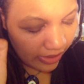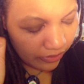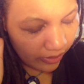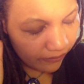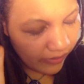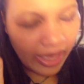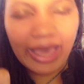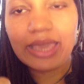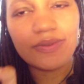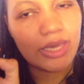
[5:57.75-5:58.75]
the
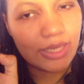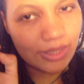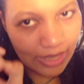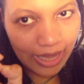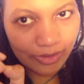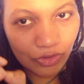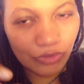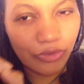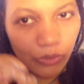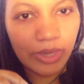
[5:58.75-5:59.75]
five
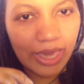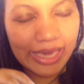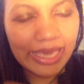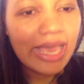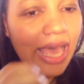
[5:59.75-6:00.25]
doctors, okay?